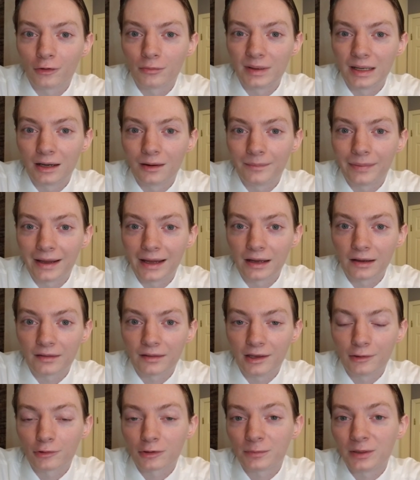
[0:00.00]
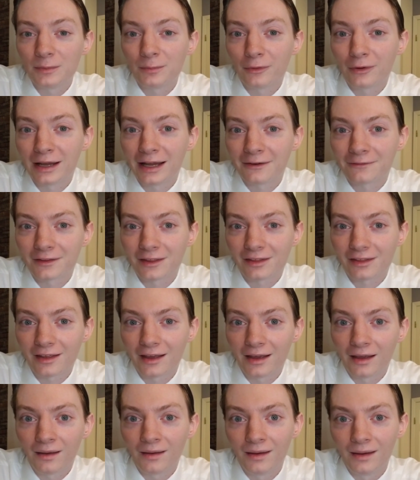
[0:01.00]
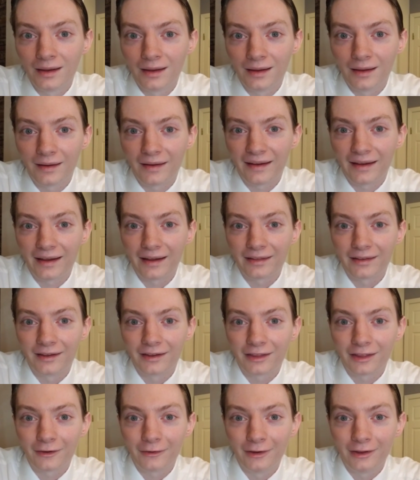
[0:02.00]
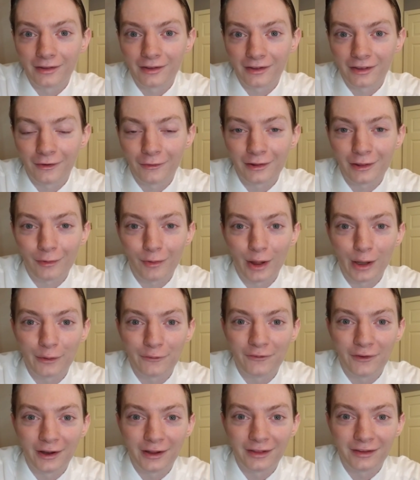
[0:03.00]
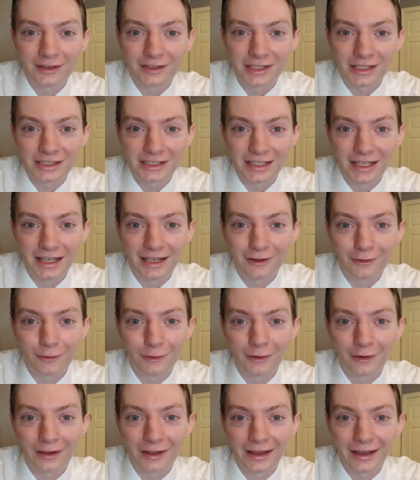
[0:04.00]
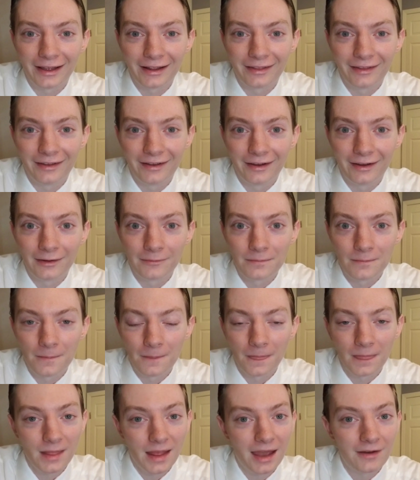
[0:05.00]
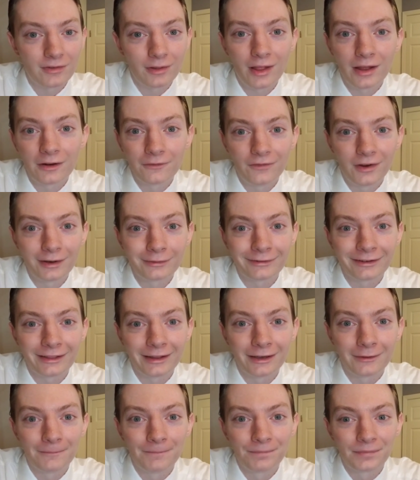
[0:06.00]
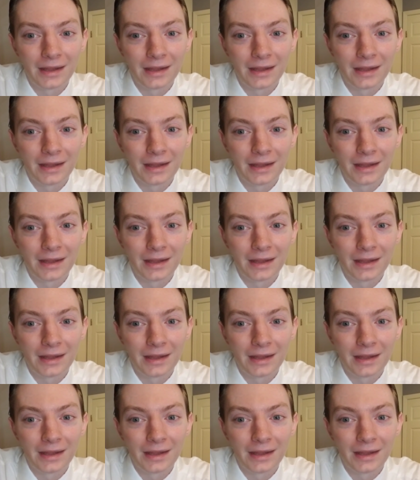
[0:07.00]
mailbag, seeing what people have to say, and uh, it's always it's always a lot of fun to just take a look and uh, have a lot of fun with it.